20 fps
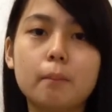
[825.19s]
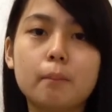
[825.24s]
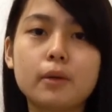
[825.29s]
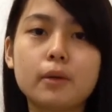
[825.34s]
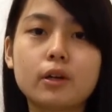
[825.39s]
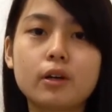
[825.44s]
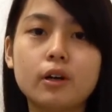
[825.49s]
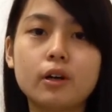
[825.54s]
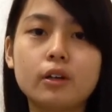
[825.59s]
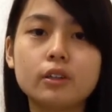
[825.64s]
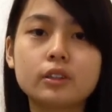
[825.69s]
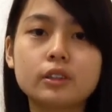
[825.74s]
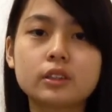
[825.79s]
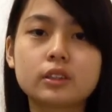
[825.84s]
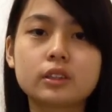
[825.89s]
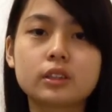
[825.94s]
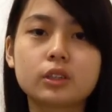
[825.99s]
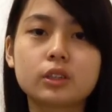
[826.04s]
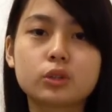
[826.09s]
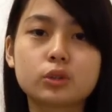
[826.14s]
because
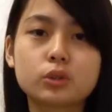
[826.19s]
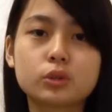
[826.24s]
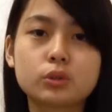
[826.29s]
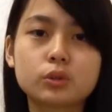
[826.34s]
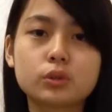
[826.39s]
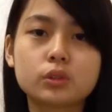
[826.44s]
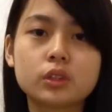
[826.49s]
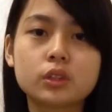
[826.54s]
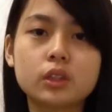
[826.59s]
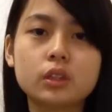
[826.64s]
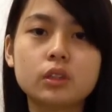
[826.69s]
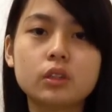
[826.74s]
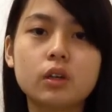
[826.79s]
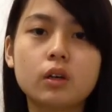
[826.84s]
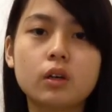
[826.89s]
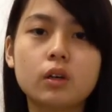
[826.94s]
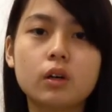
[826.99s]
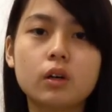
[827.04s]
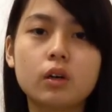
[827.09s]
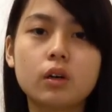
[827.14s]
the chosen
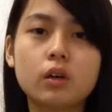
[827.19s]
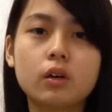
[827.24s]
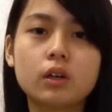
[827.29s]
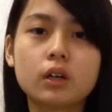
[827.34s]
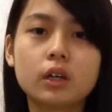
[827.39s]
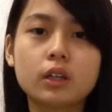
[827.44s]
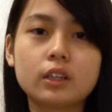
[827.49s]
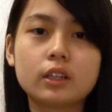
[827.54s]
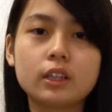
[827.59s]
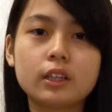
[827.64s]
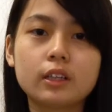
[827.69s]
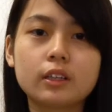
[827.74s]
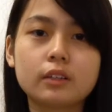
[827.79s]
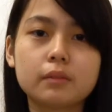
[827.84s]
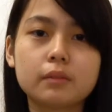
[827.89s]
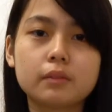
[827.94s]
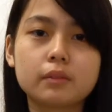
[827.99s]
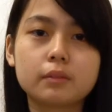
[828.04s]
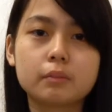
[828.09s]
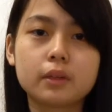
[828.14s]
organic
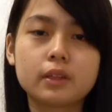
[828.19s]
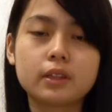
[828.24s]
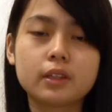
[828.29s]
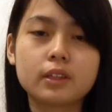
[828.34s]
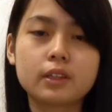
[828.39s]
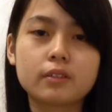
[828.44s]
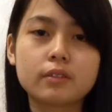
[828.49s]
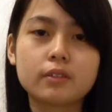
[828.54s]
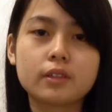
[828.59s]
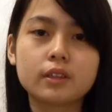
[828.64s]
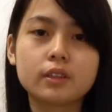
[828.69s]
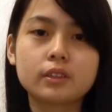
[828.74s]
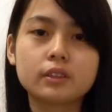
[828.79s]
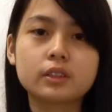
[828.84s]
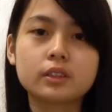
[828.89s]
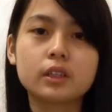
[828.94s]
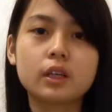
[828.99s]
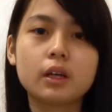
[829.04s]
materials